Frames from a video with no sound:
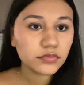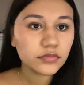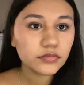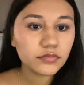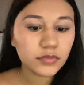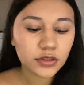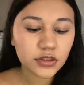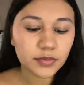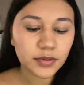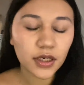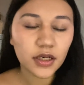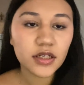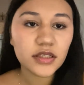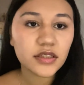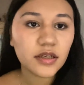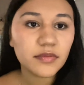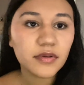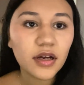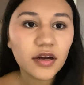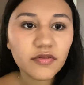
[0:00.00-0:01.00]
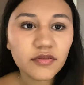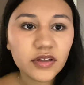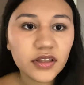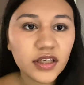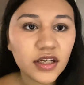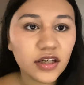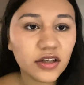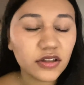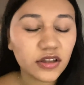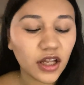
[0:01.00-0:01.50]
But to be honest, I'm not really
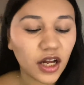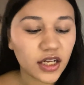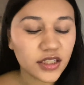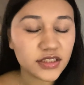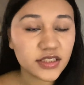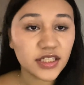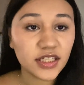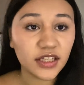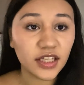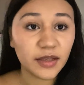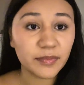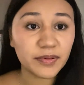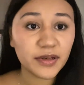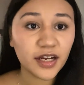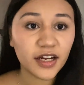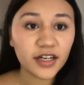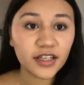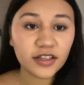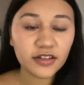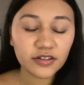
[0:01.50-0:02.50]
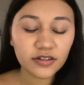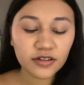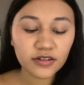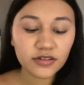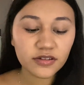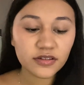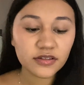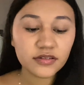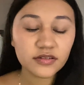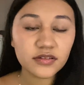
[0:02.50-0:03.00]
a glossy lip kind of
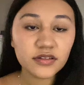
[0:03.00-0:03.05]
girl.